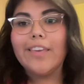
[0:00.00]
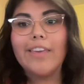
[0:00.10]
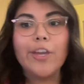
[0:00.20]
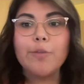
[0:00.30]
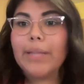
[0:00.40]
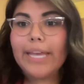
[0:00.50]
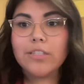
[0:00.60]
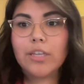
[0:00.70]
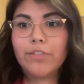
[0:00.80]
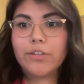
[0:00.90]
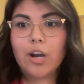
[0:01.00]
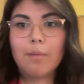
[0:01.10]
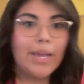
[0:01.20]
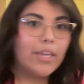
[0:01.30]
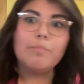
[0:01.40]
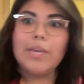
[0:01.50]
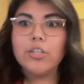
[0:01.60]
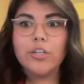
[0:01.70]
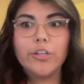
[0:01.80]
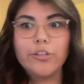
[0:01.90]
like get your planes off the tarmac. Make
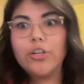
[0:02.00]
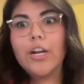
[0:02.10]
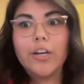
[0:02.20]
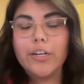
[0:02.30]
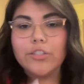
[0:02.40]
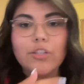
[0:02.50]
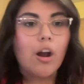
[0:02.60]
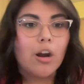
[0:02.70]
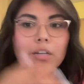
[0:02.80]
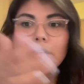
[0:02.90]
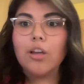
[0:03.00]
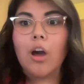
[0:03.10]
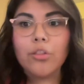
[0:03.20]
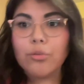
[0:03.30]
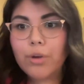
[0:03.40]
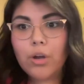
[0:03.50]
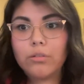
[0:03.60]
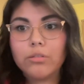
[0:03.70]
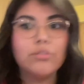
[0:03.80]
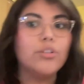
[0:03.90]
sure your truckers aren't on the
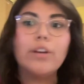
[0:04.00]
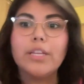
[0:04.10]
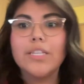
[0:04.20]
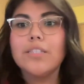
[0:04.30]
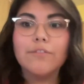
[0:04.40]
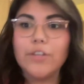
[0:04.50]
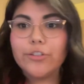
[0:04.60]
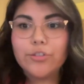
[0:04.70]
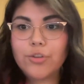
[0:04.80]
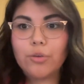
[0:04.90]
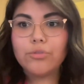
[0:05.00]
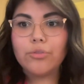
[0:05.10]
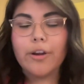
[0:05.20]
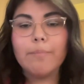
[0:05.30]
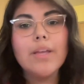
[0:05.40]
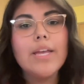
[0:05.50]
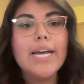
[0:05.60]
roads during this severe snowstorm.